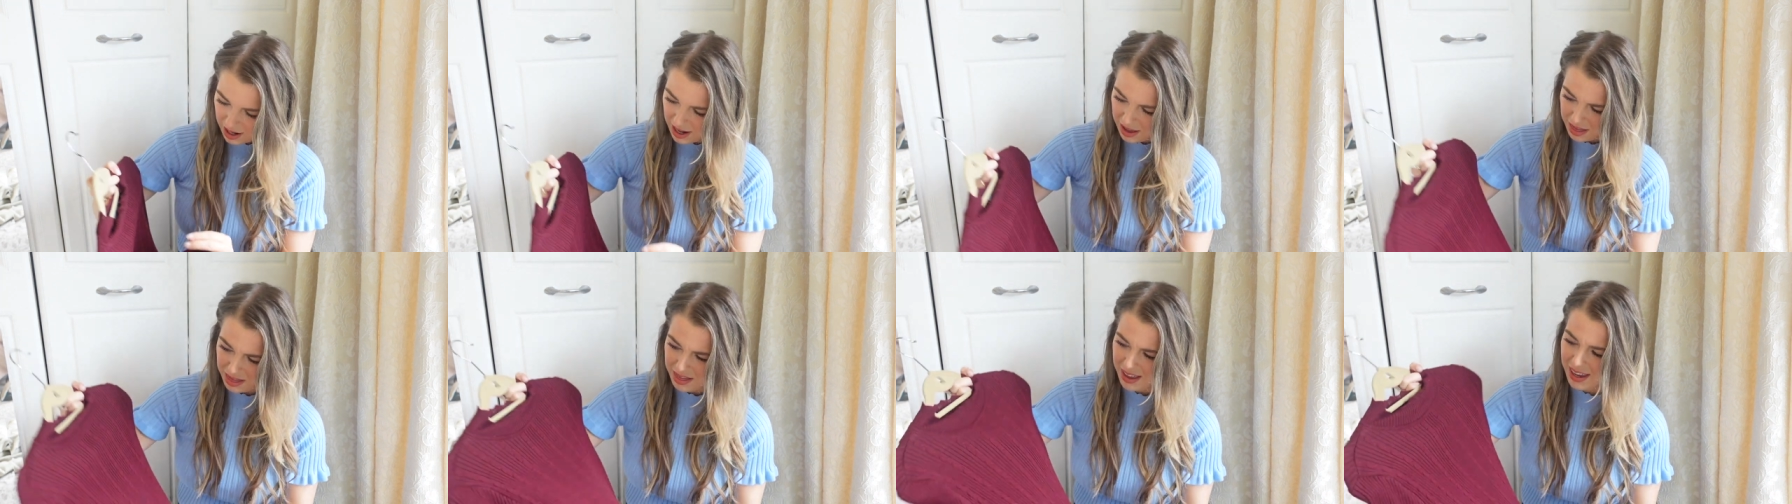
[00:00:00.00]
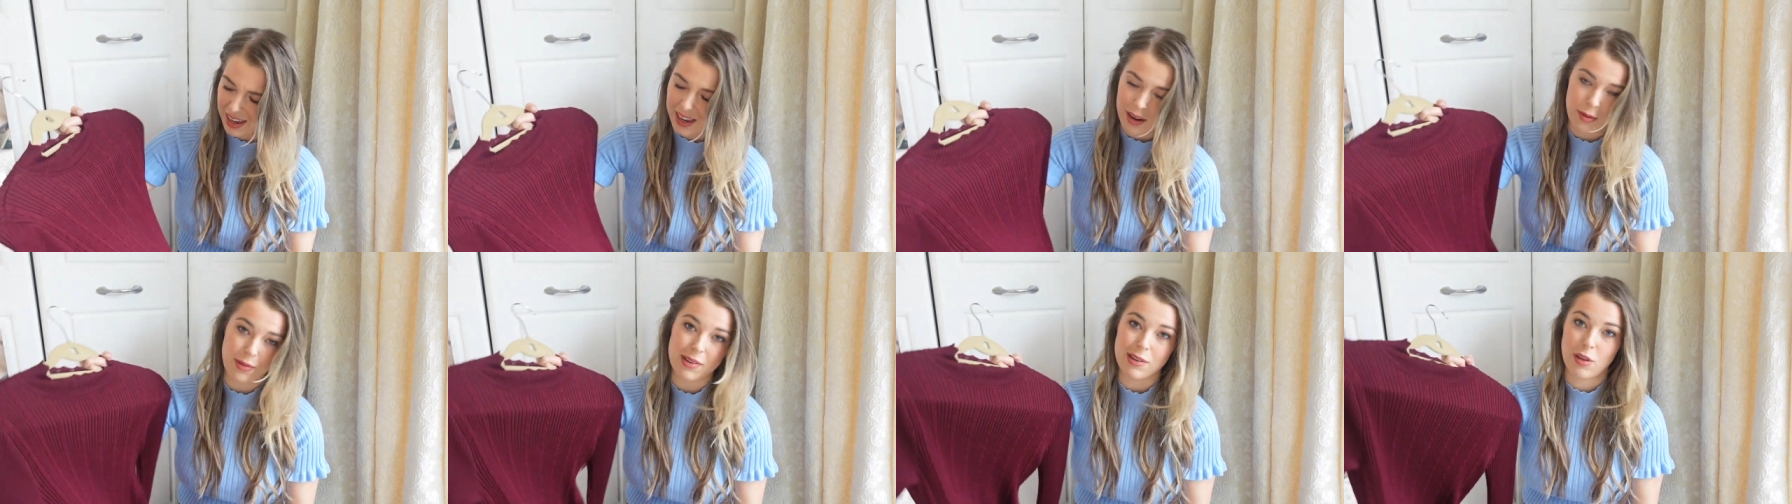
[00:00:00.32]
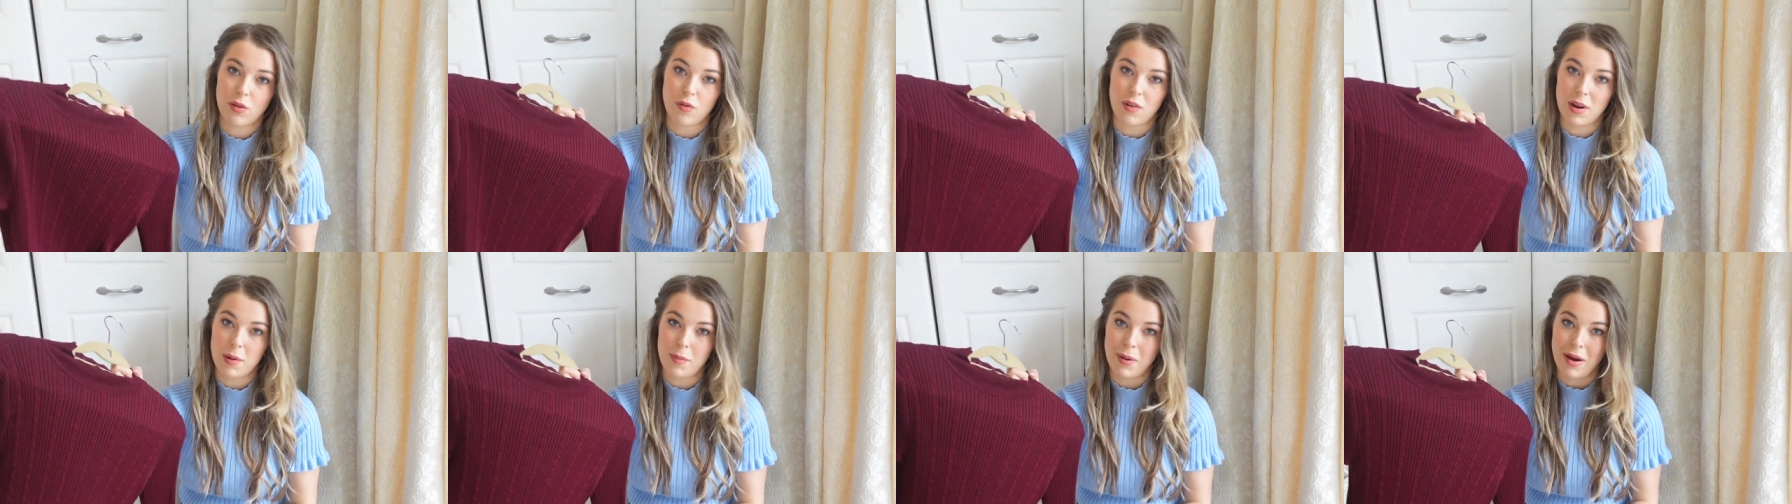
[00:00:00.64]
on it I think it was
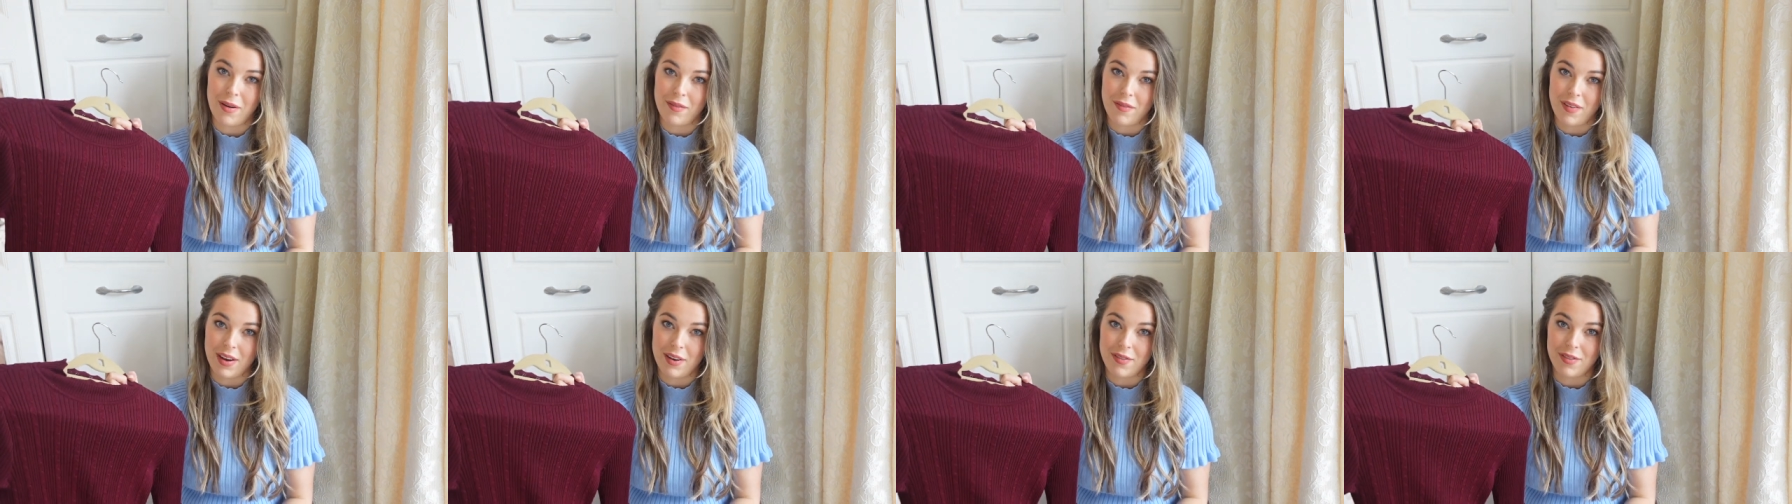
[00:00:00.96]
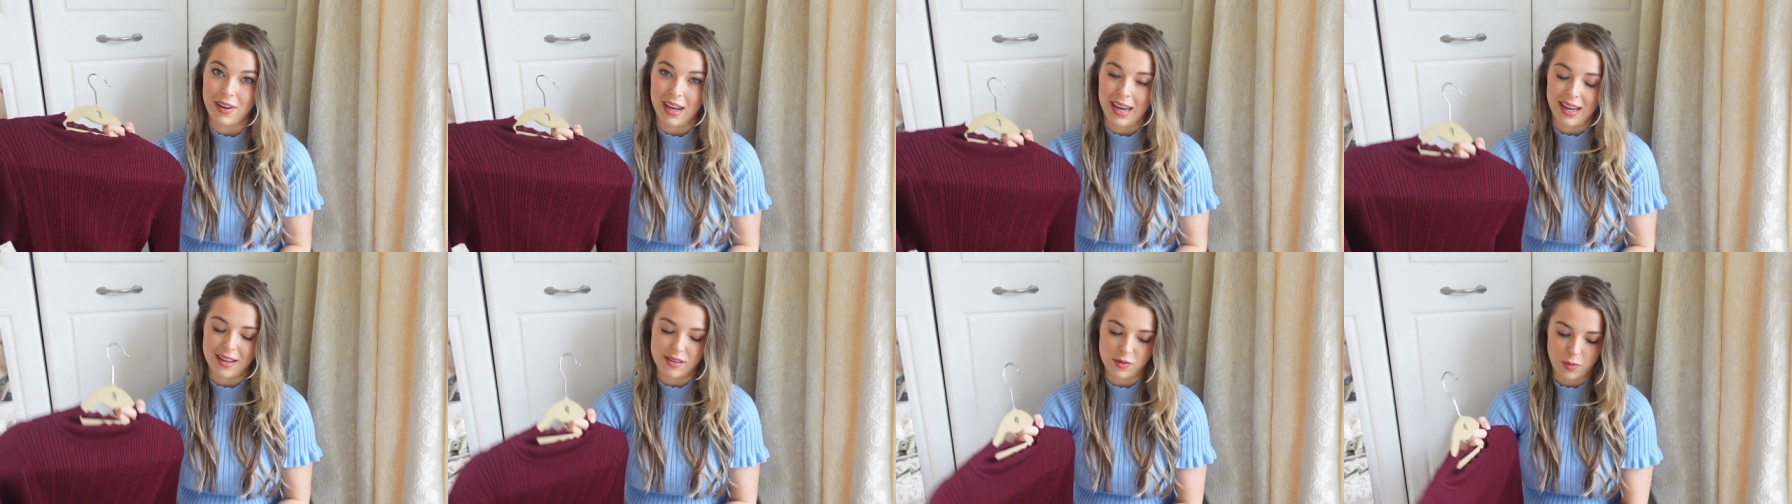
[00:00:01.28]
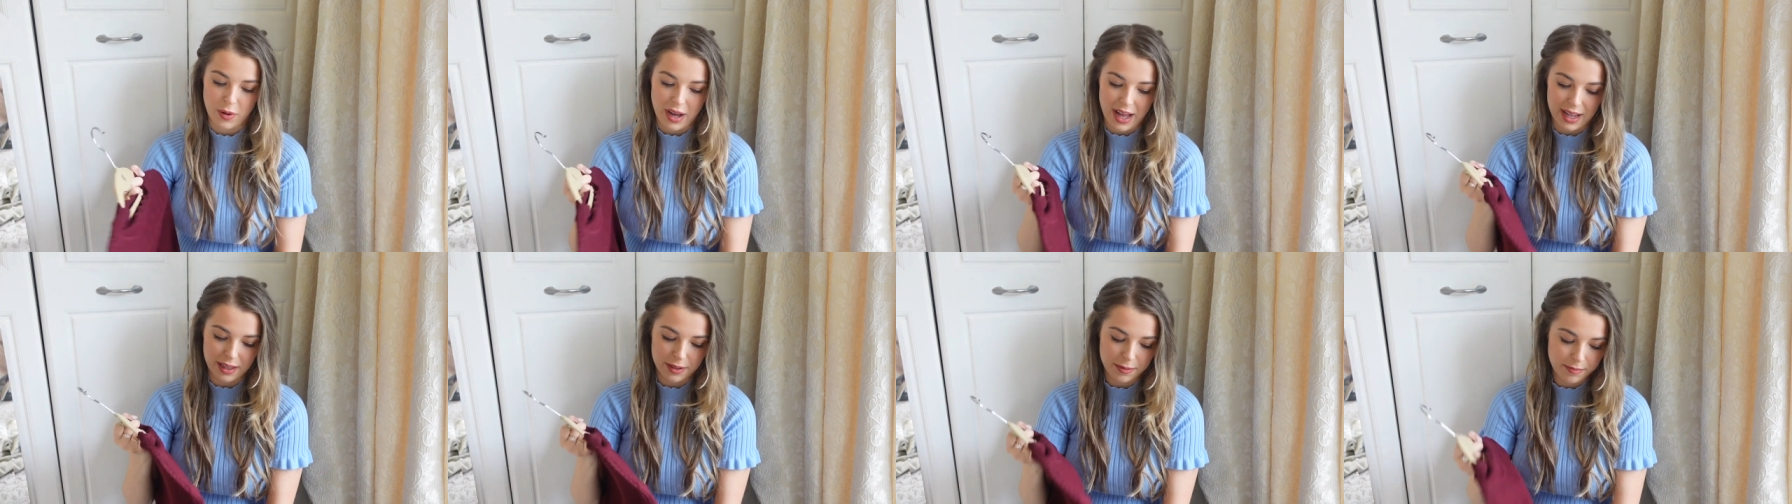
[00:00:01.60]
£3.50 as
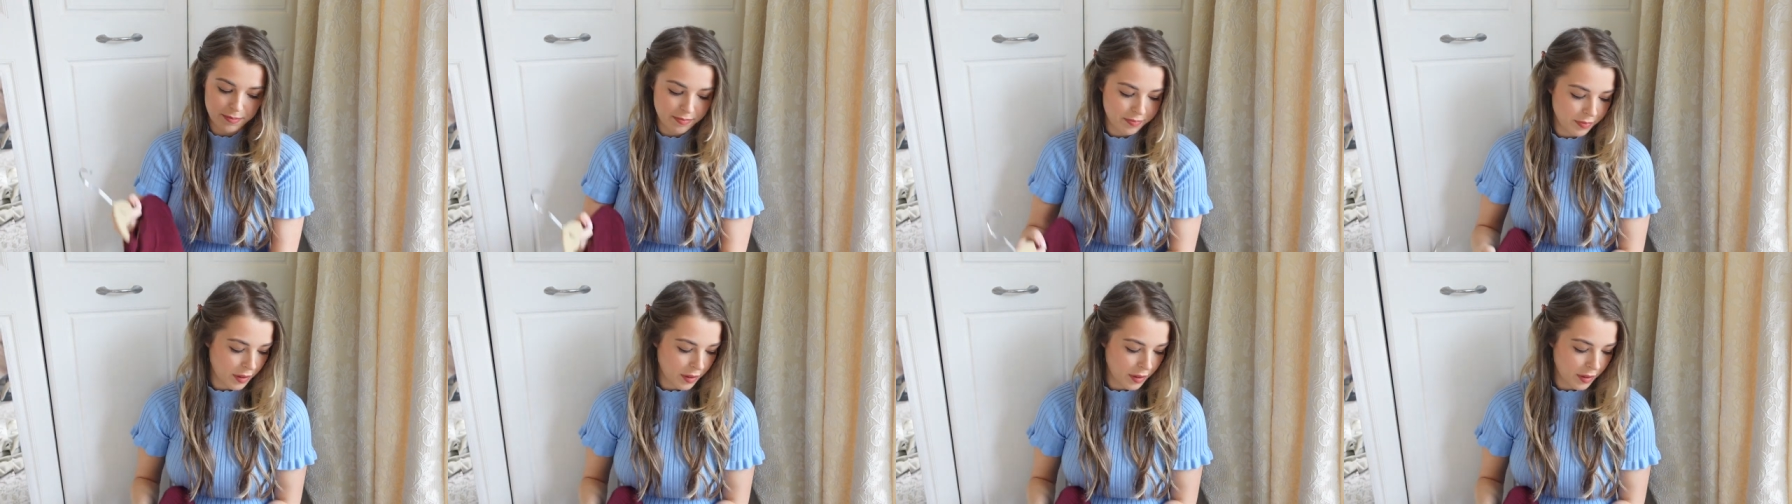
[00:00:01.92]
well